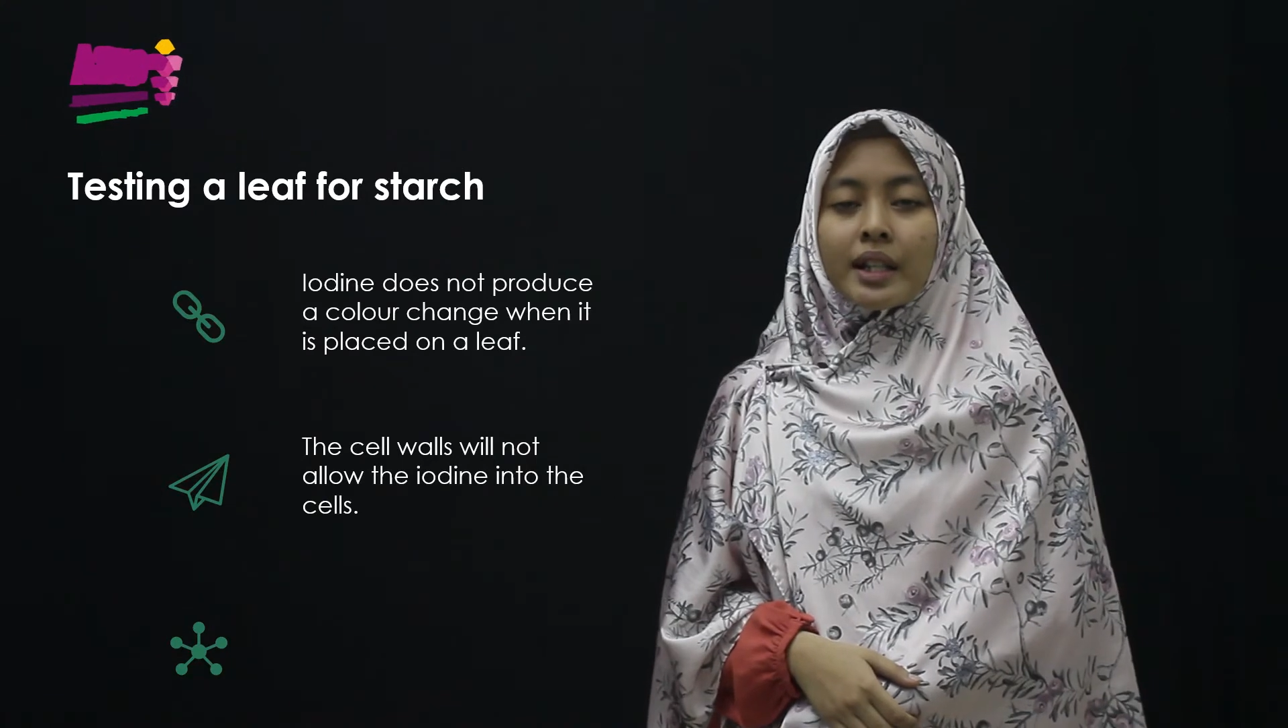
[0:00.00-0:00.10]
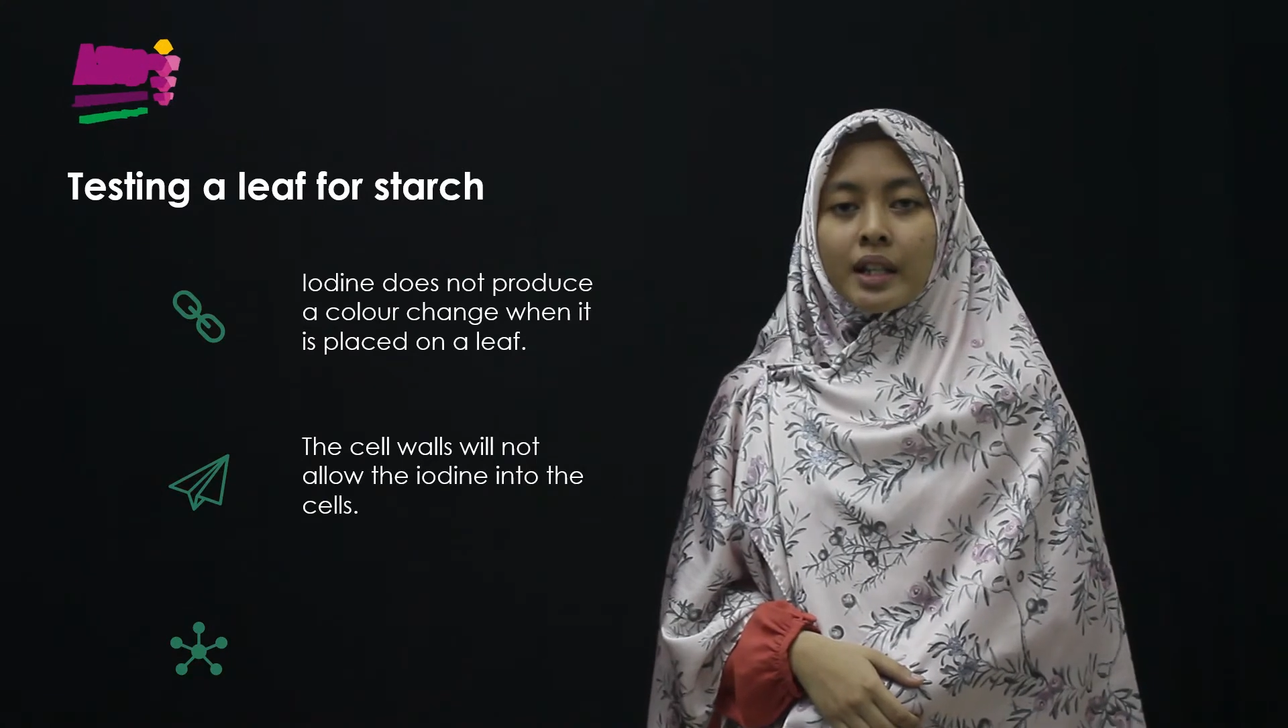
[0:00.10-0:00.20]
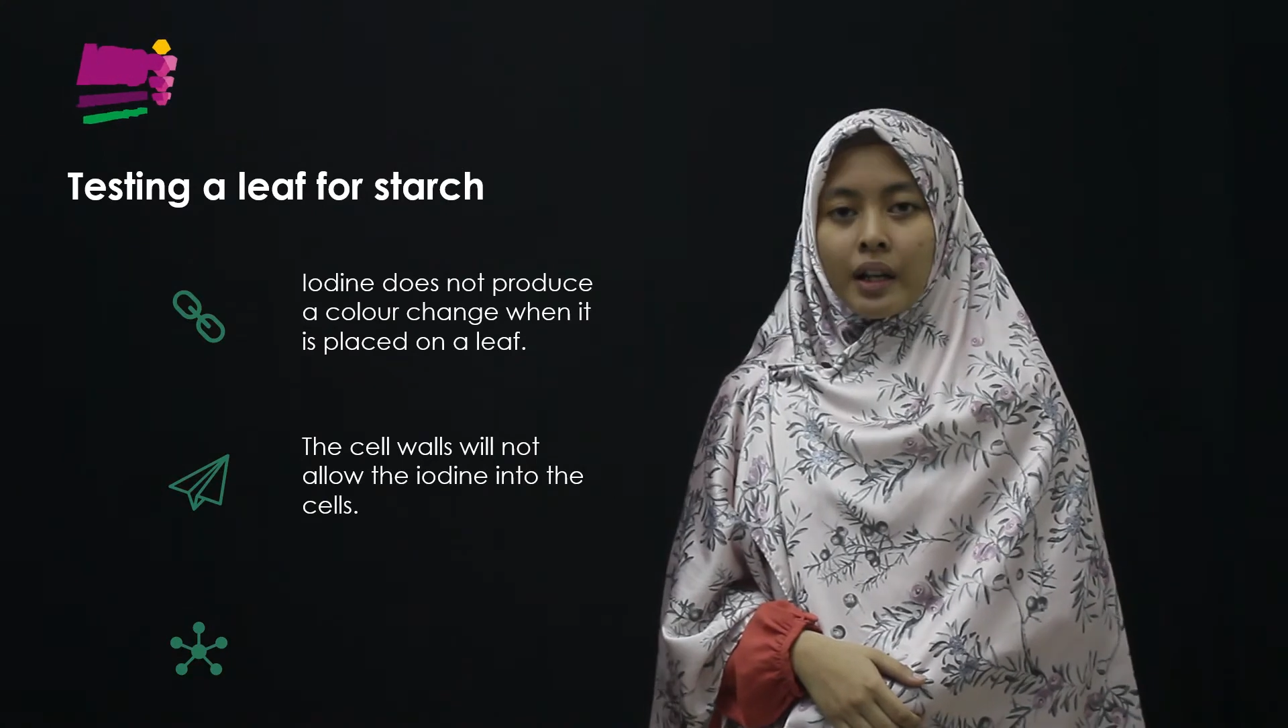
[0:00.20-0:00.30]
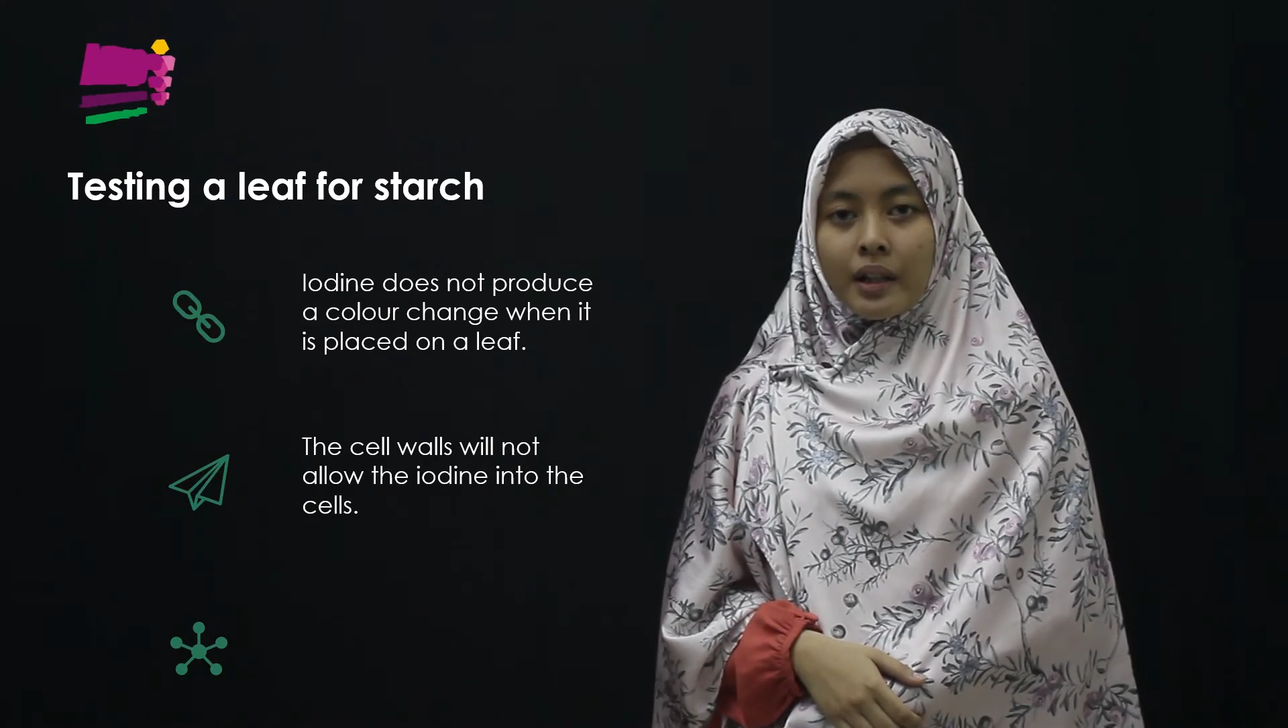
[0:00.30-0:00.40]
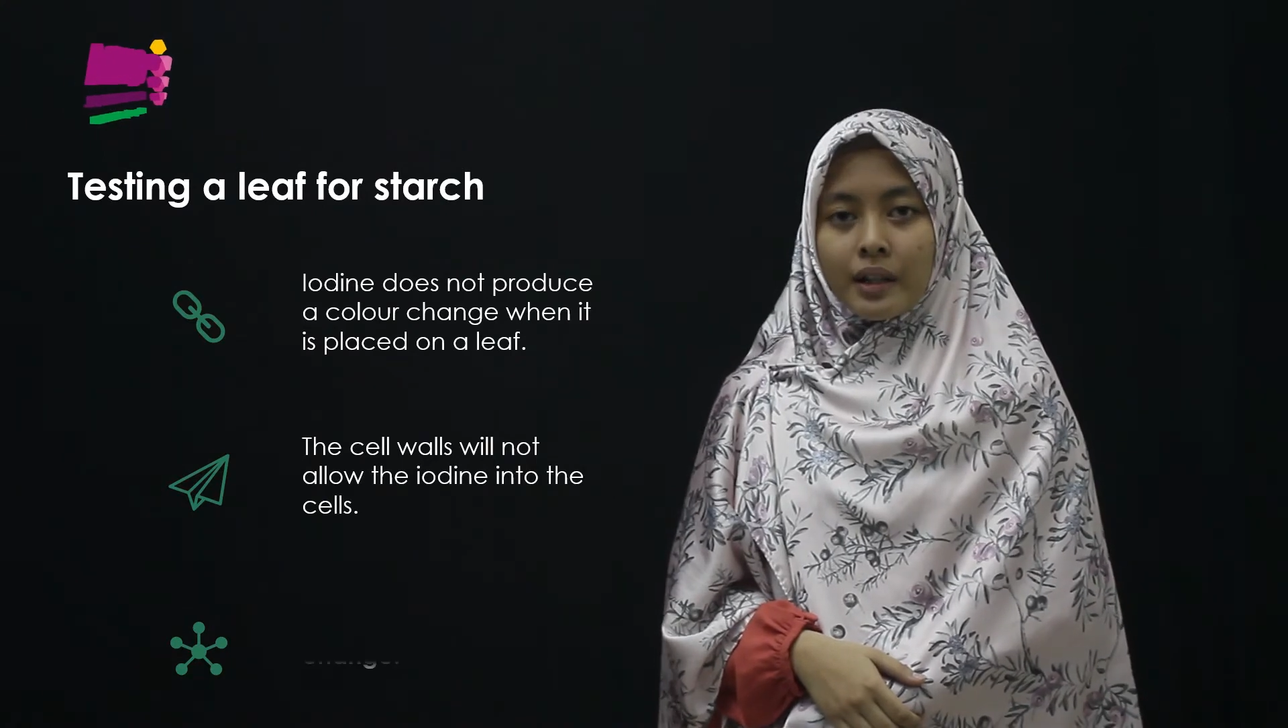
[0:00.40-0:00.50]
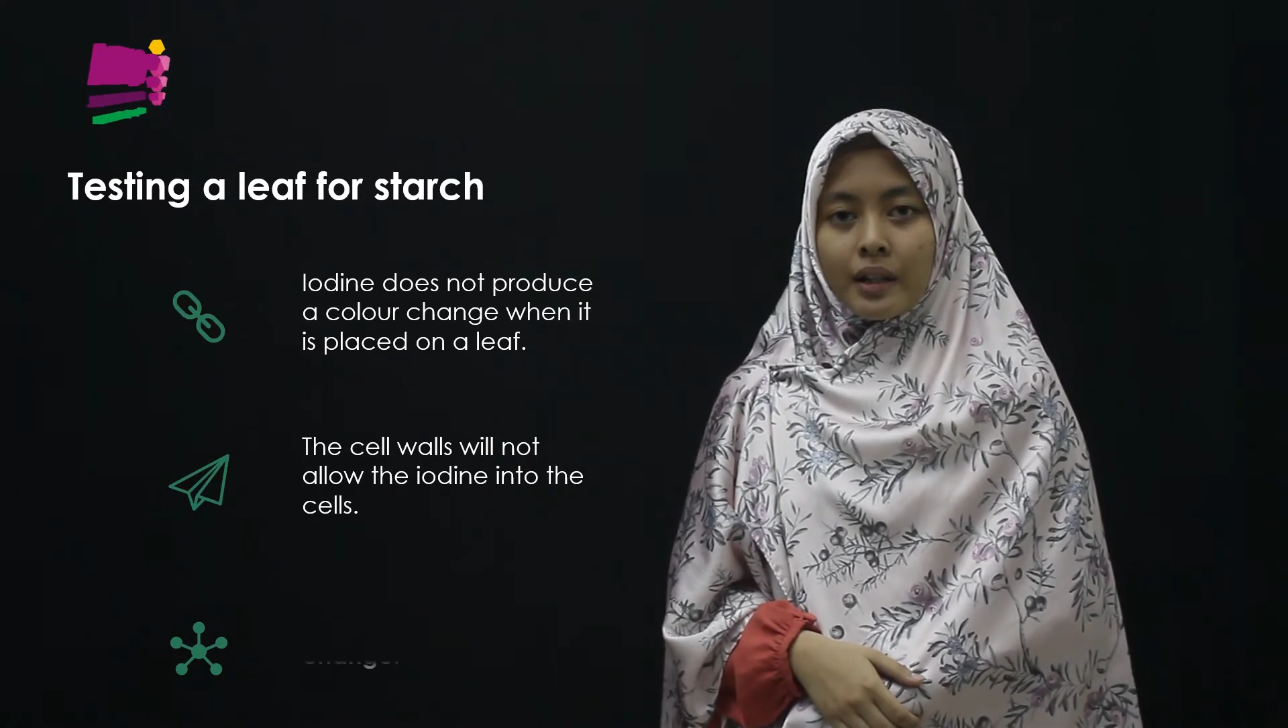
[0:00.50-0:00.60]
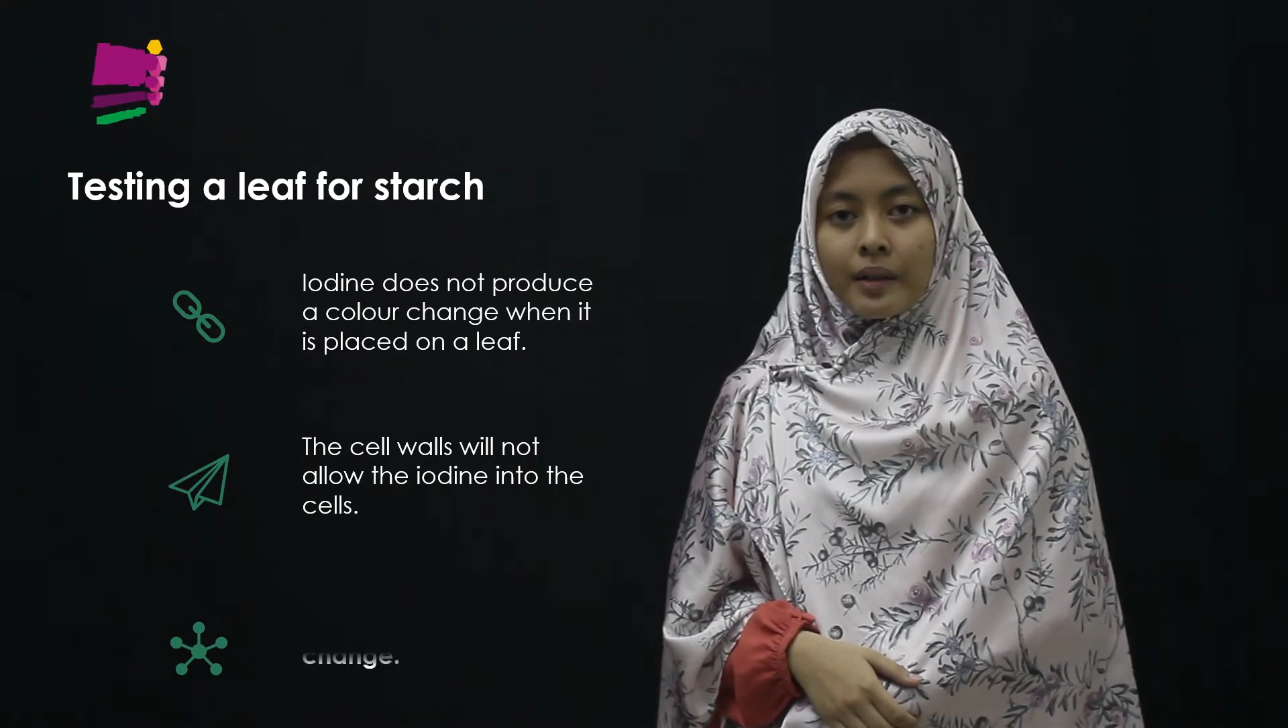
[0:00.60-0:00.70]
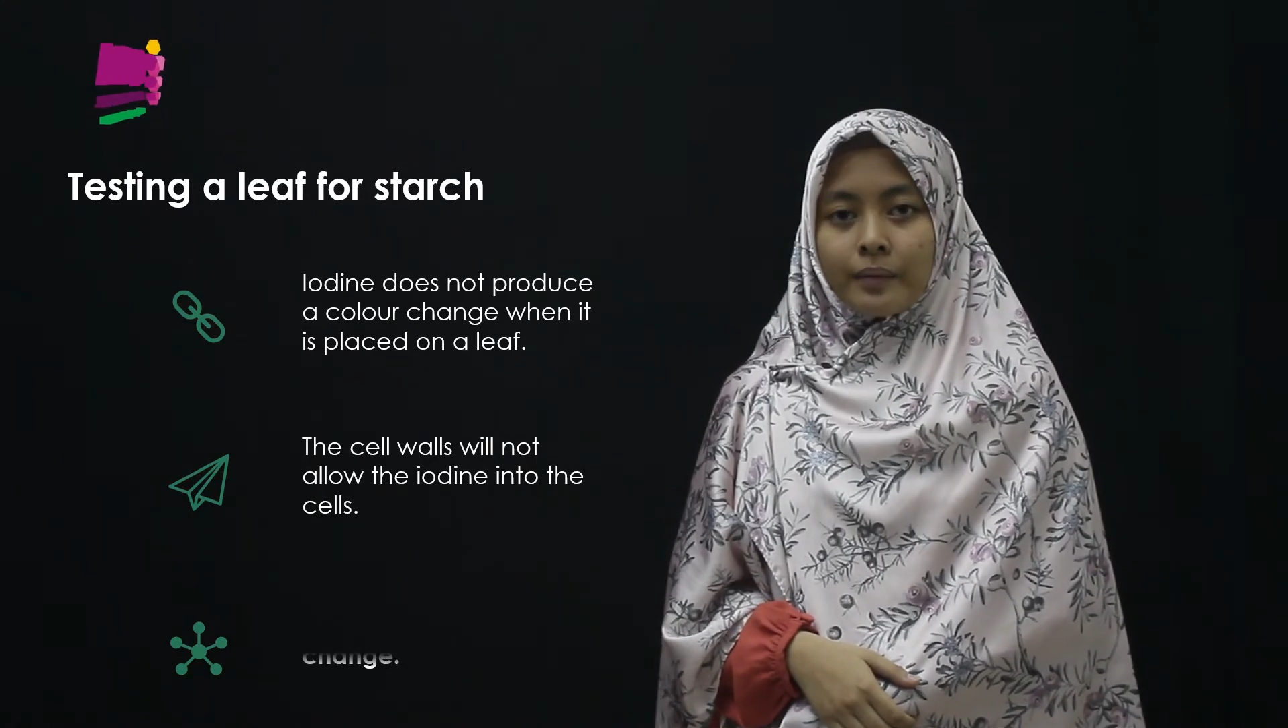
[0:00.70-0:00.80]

cells.